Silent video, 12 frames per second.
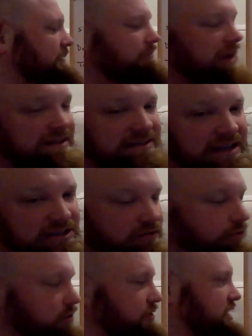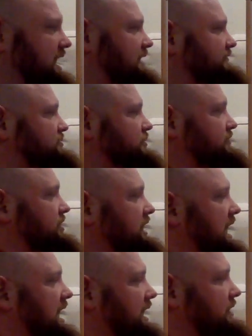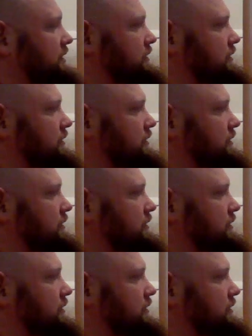best answer for what you have. So if you can,